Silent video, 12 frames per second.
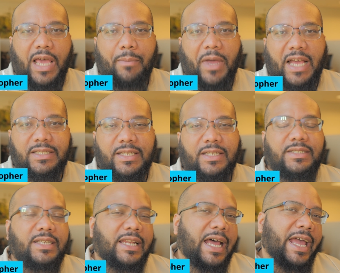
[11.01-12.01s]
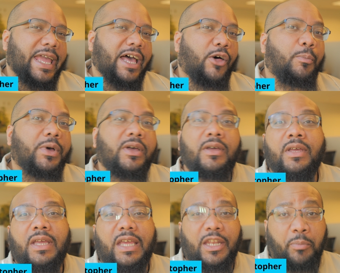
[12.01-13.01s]
with App Axis, and I help
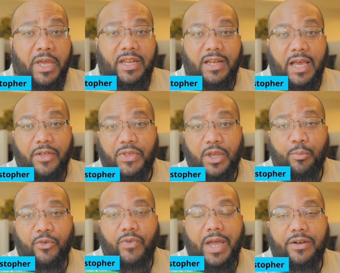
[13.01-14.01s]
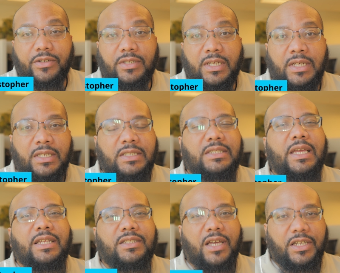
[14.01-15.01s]
independent healthcare providers
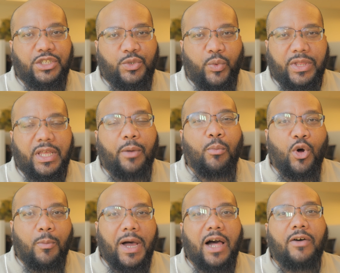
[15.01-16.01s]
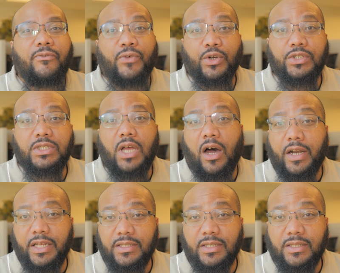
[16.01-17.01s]
stay in touch with their mobile-first
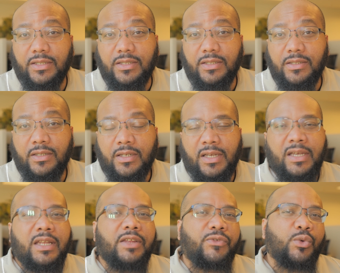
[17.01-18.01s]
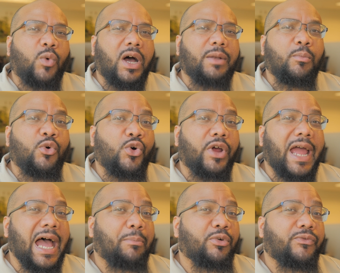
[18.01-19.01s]
audiences. If you want
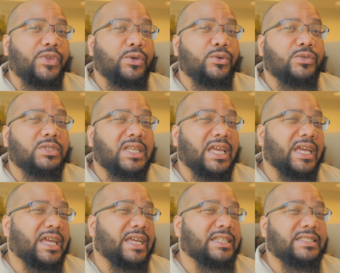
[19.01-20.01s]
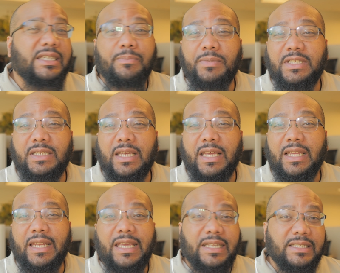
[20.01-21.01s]
more app reviews and tips
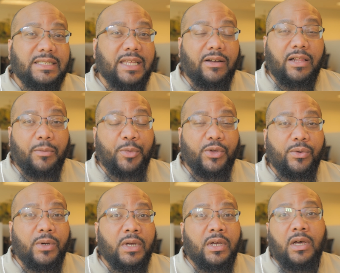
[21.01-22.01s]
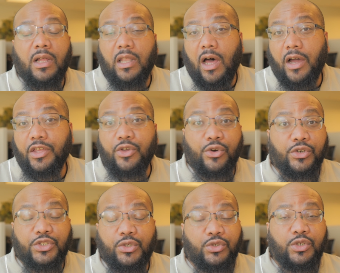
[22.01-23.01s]
and hints that'll help you along
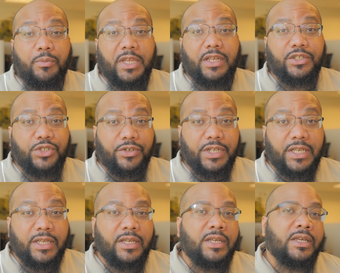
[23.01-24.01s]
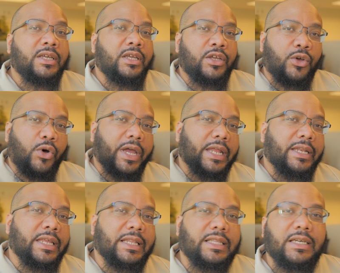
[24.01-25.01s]
your social media journey, go ahead
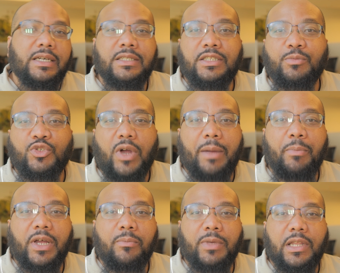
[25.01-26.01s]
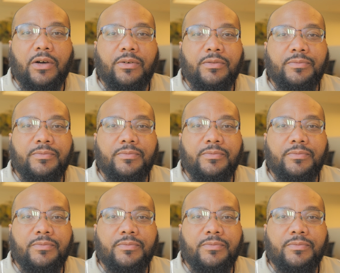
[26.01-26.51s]
and hit the subscribe button below.